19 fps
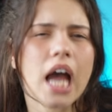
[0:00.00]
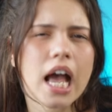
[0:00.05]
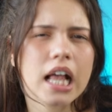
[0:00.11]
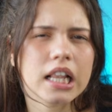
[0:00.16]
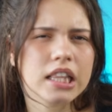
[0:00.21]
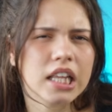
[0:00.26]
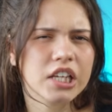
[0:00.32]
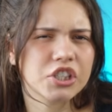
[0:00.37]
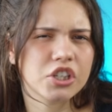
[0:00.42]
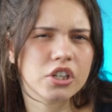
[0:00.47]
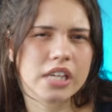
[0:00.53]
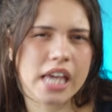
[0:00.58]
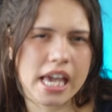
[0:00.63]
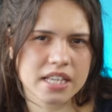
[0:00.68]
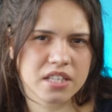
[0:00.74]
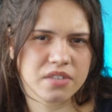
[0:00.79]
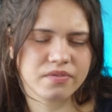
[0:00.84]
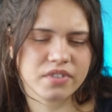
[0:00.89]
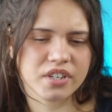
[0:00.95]
I'll let you
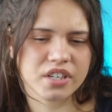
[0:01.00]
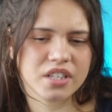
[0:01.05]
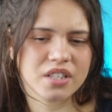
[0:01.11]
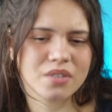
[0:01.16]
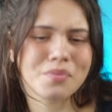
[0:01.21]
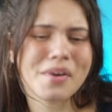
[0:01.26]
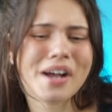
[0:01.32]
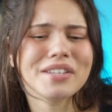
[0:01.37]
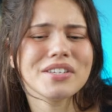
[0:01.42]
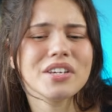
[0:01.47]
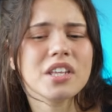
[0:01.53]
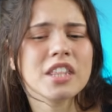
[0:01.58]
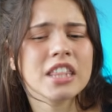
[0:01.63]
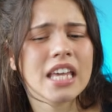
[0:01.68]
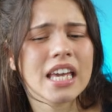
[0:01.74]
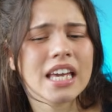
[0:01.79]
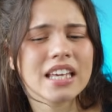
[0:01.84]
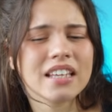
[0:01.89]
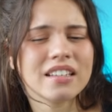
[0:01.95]
guess first. What do you
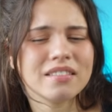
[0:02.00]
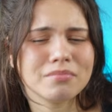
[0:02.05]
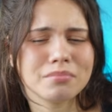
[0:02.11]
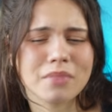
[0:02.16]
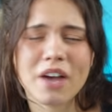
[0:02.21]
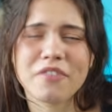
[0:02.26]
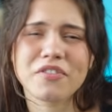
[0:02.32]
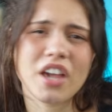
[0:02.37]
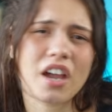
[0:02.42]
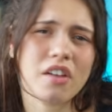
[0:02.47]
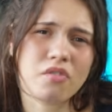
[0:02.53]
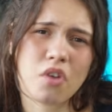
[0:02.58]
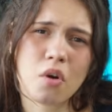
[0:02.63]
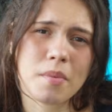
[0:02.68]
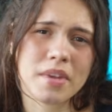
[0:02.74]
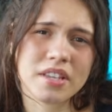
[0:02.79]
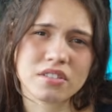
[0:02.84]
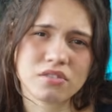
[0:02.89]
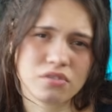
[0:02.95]
think mafia
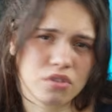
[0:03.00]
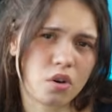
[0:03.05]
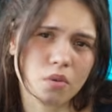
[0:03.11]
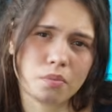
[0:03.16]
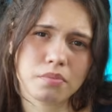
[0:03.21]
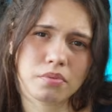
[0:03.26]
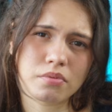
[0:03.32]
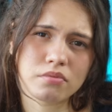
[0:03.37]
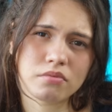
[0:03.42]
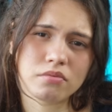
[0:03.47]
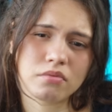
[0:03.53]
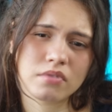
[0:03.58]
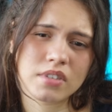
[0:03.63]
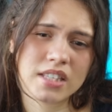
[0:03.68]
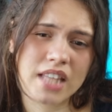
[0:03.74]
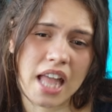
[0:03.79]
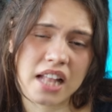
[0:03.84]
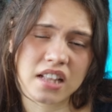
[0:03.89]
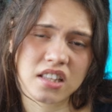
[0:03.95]
romance trope
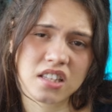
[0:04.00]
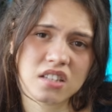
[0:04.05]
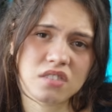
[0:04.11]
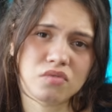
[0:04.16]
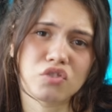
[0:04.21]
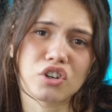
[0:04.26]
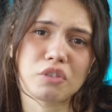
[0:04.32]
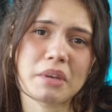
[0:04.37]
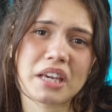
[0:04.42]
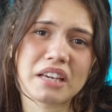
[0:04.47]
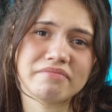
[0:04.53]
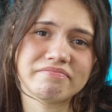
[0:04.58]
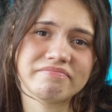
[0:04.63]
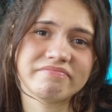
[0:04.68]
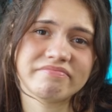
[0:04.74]
stands for me?